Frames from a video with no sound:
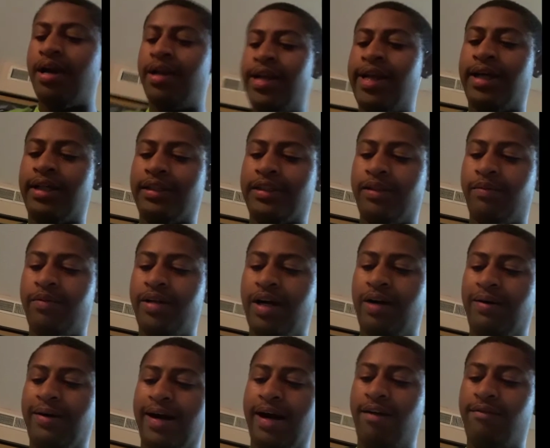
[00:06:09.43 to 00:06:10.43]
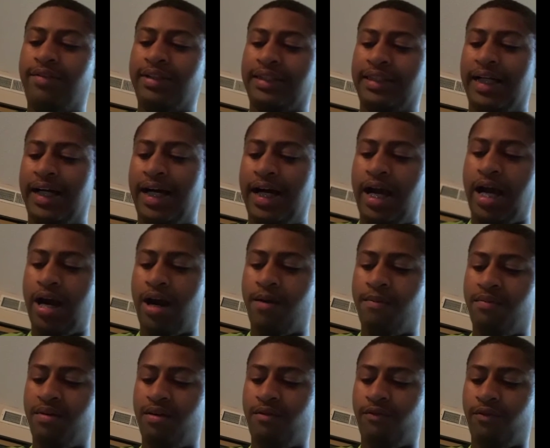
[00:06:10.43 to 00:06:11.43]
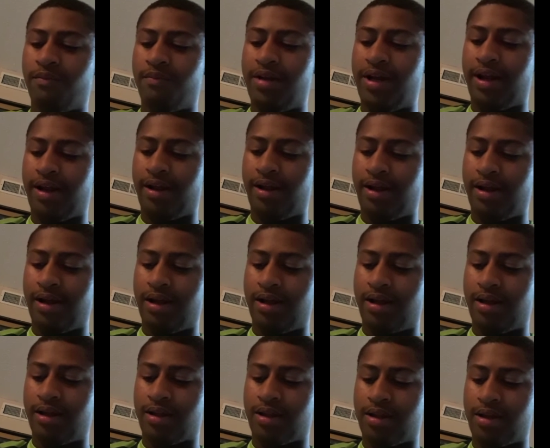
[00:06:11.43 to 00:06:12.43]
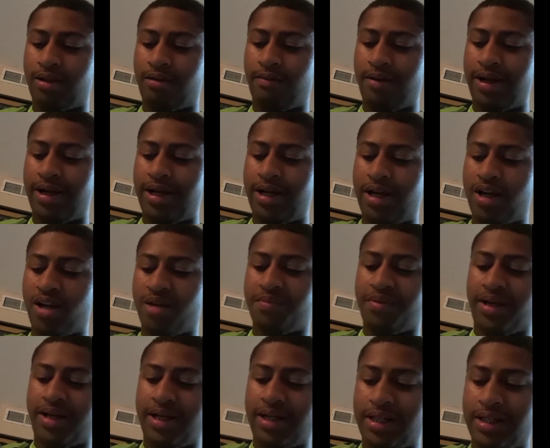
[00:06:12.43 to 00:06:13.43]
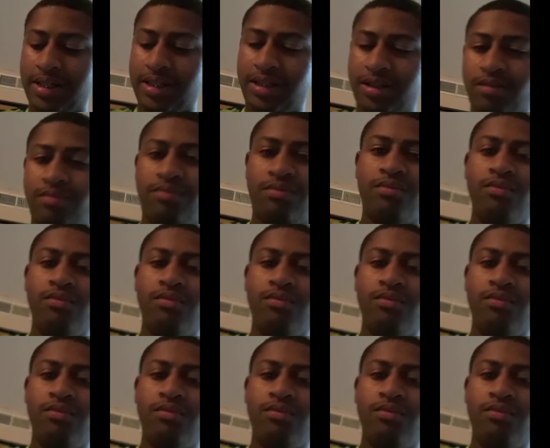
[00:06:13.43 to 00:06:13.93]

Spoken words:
Now, some of y'all will have this higher, but for me, it's right here because